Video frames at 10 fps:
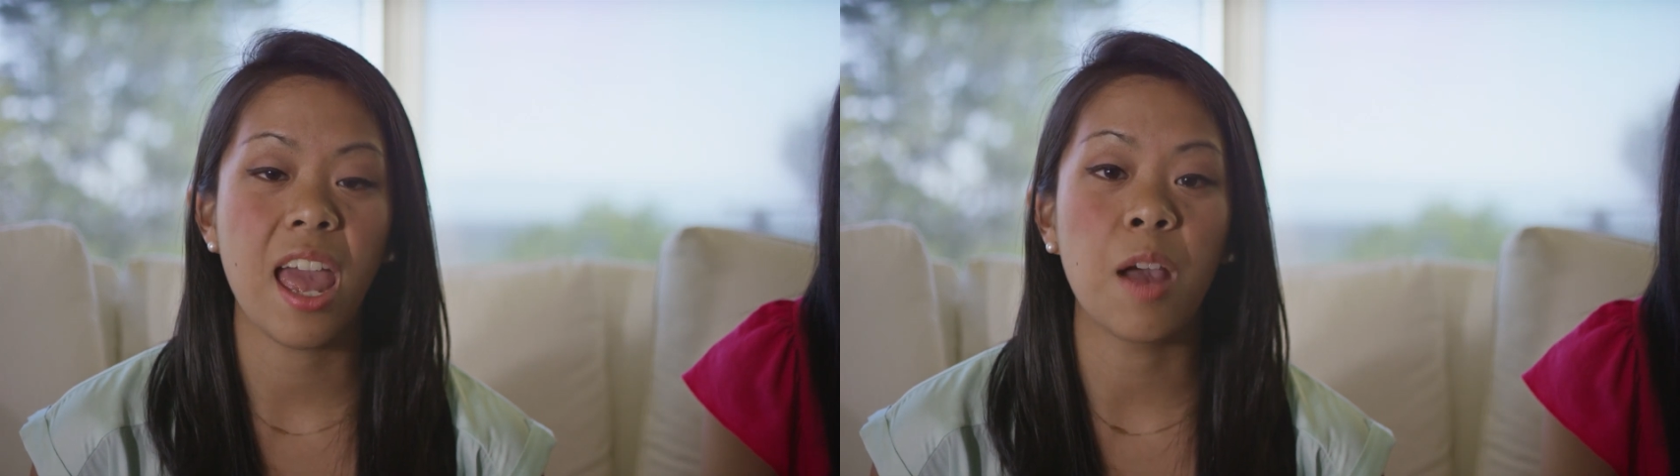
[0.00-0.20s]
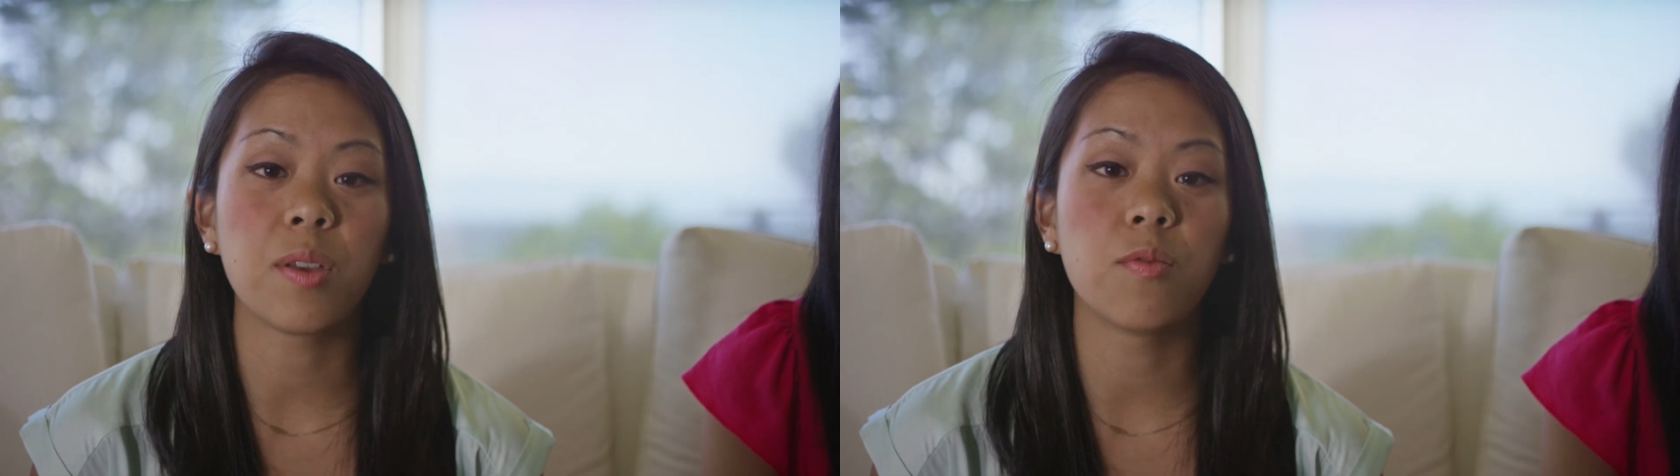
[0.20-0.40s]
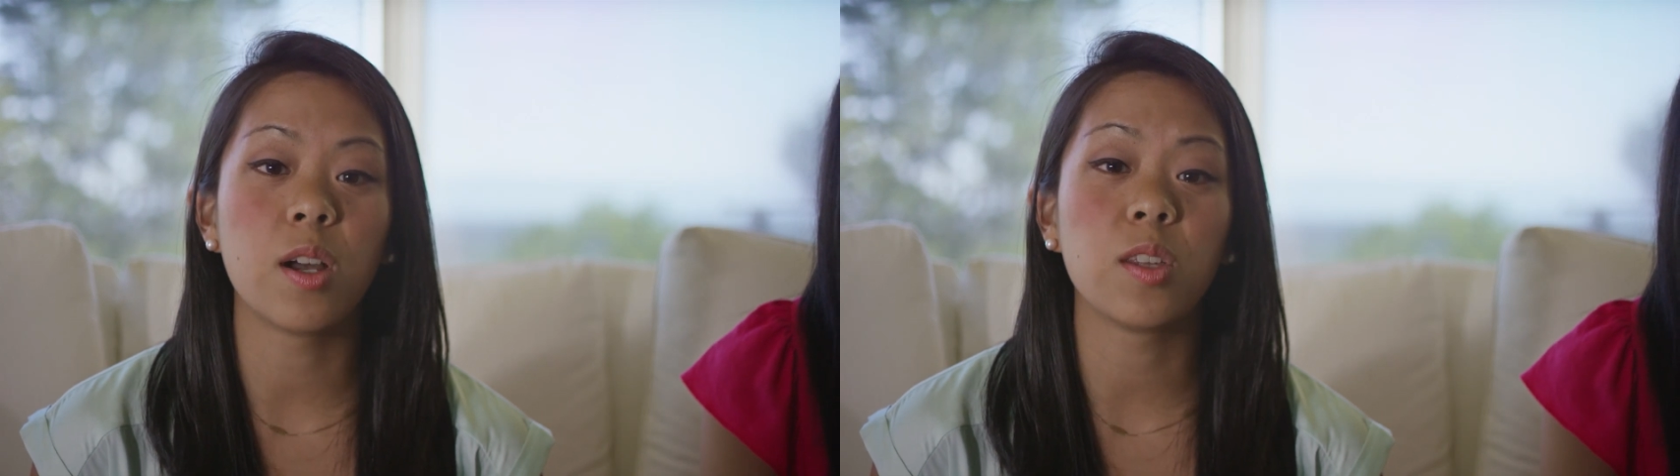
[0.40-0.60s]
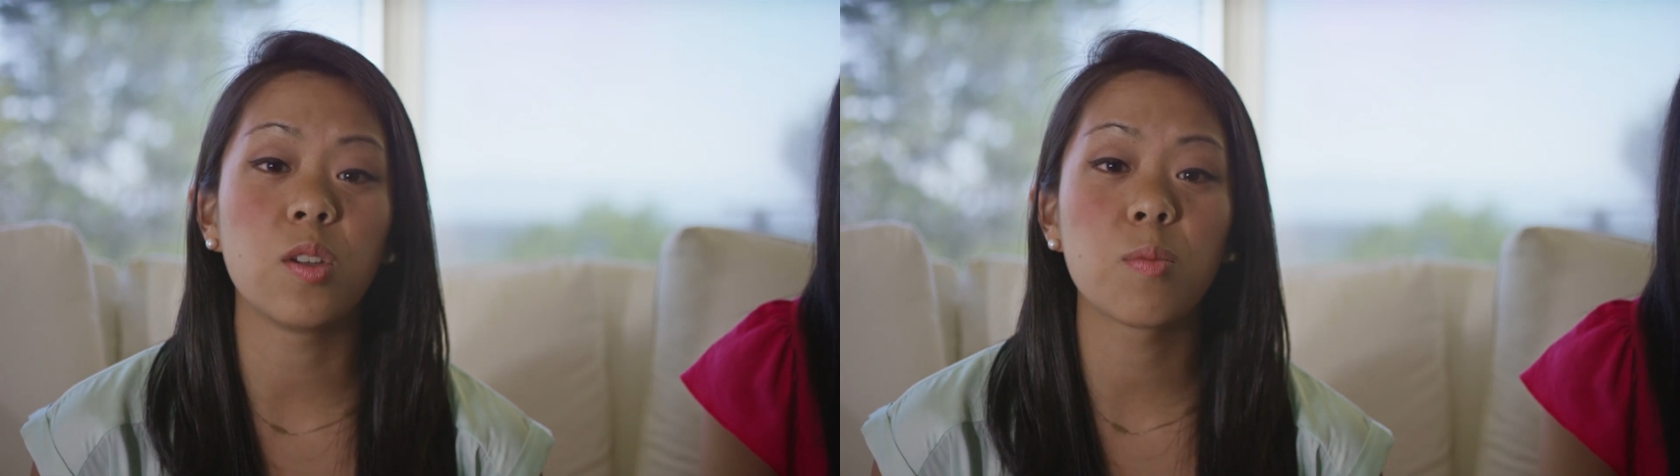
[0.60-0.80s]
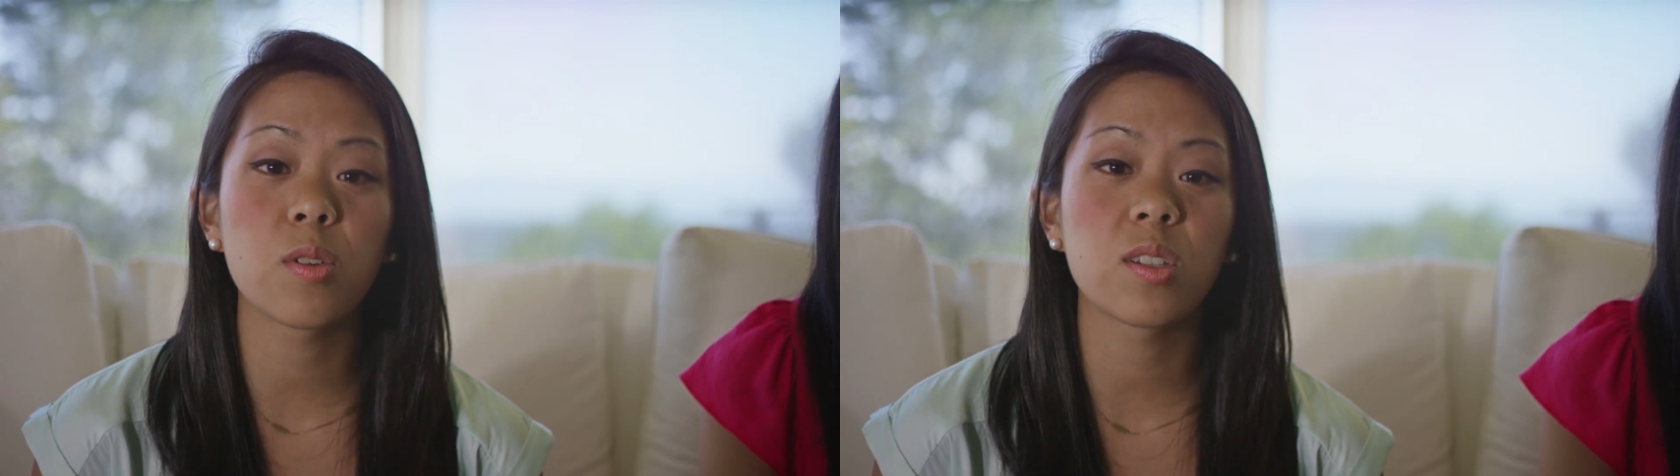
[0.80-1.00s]
and we've won
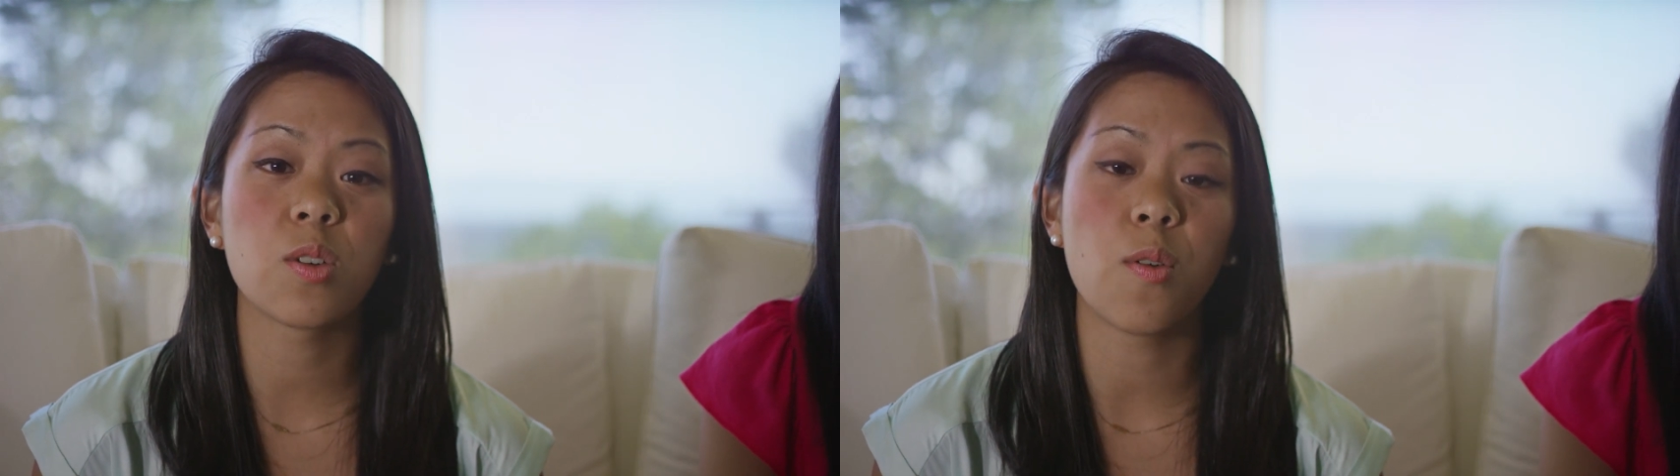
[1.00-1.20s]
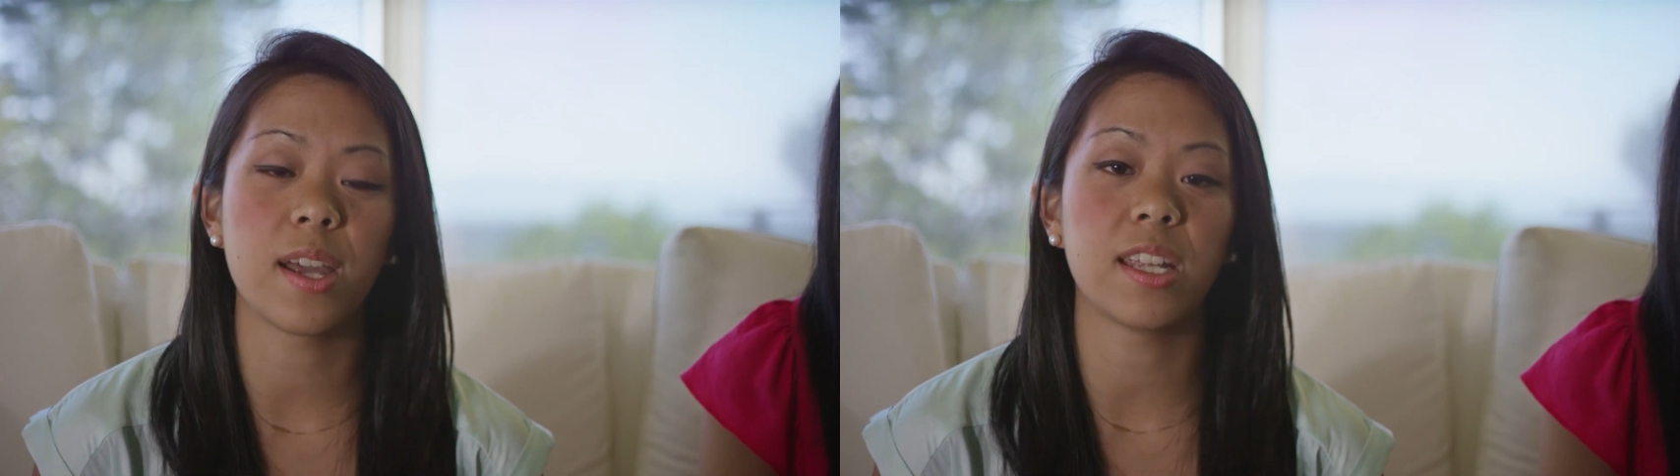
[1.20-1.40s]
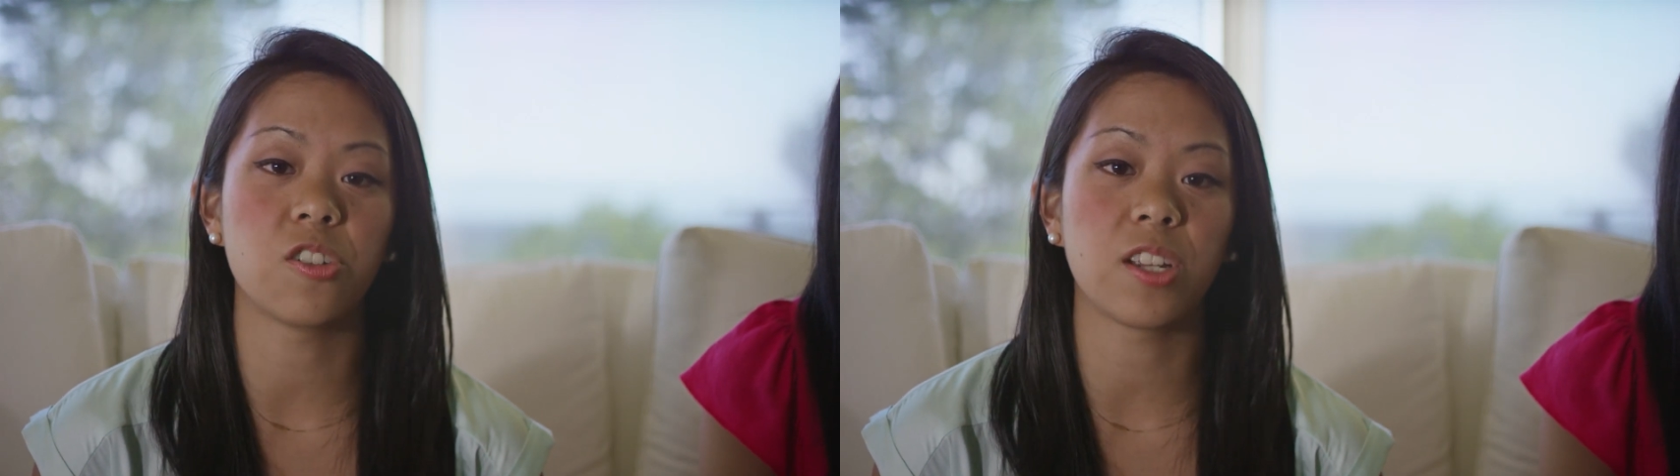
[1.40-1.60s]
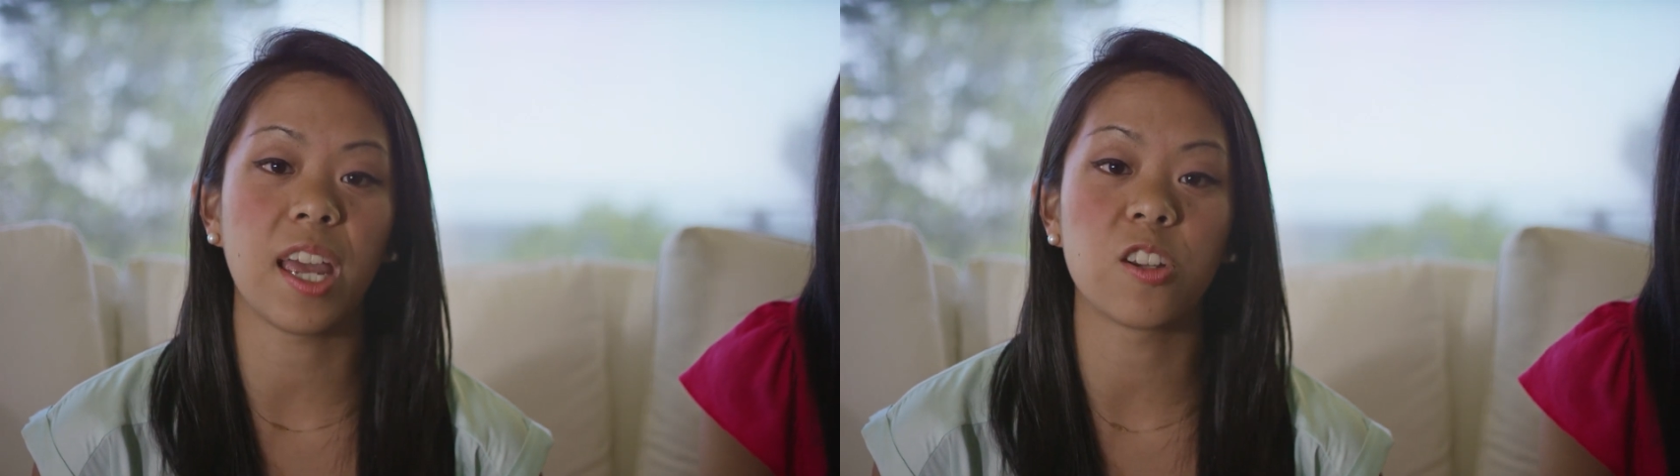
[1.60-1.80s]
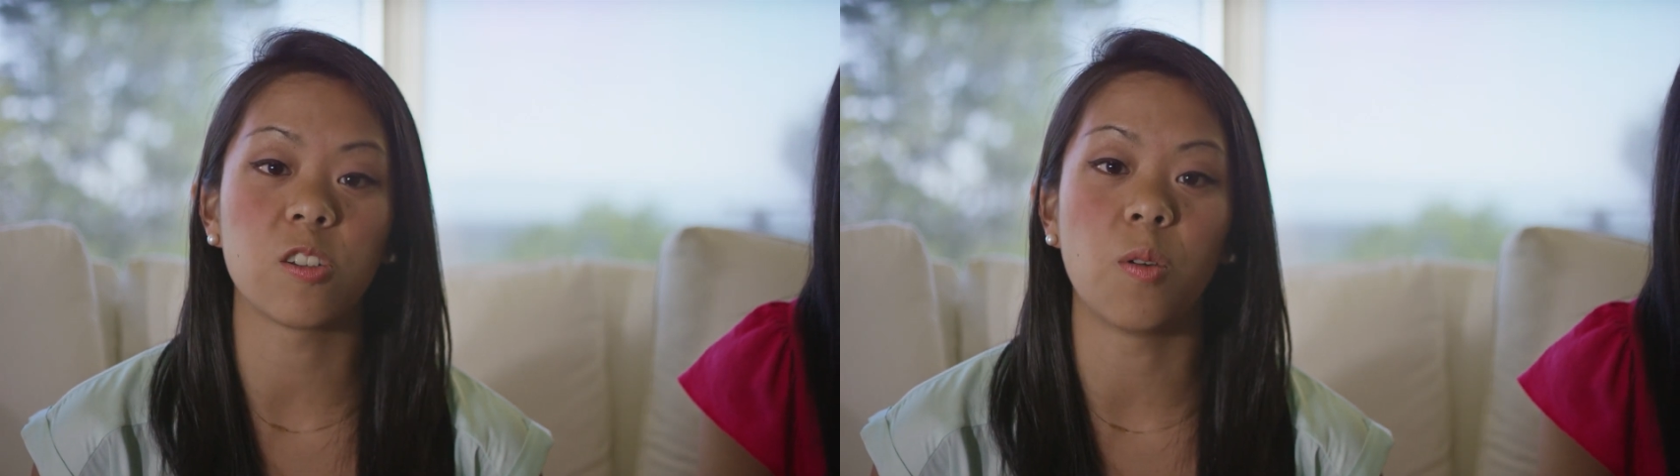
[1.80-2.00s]
numerous toy and
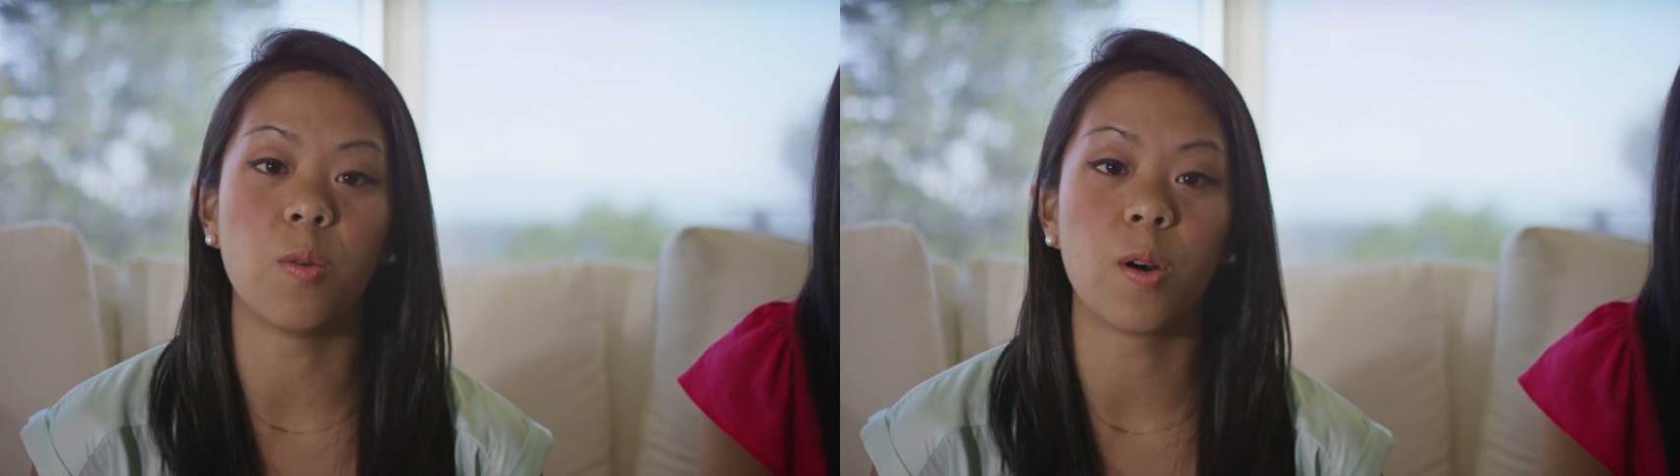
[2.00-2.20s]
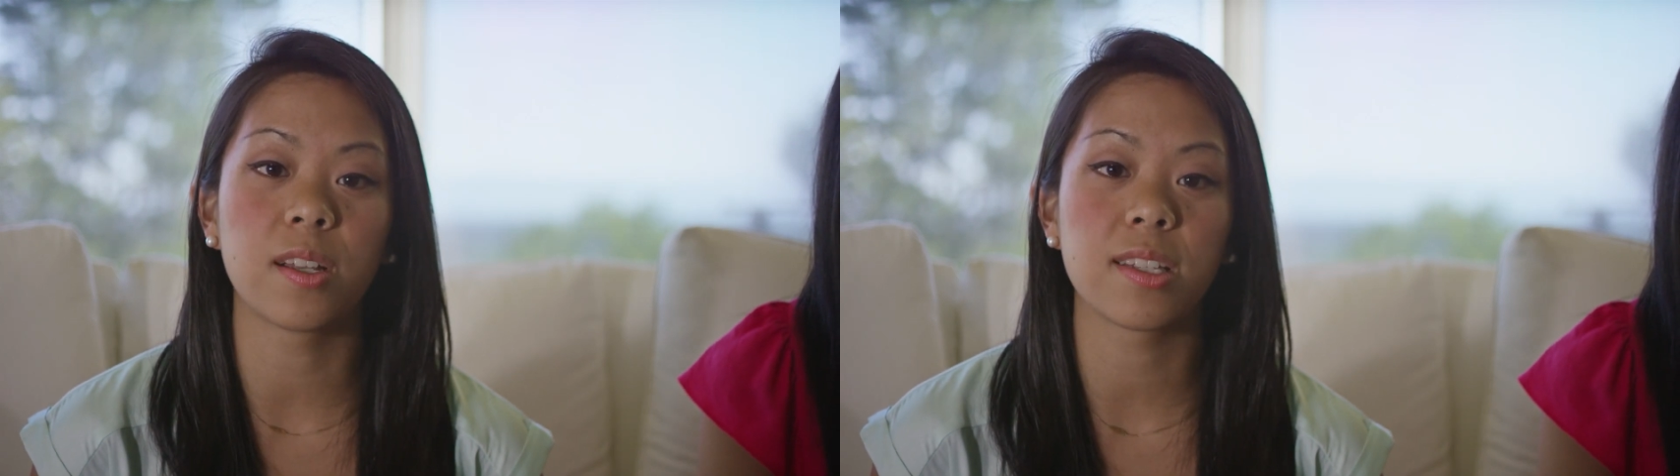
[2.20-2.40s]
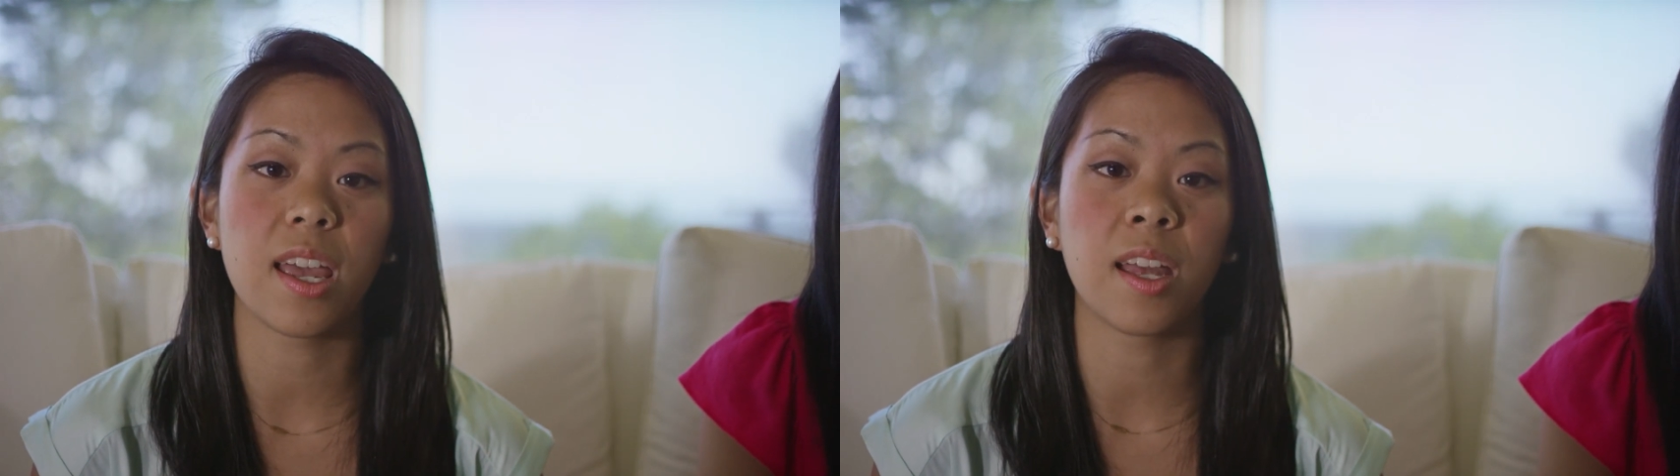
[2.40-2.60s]
educational awards,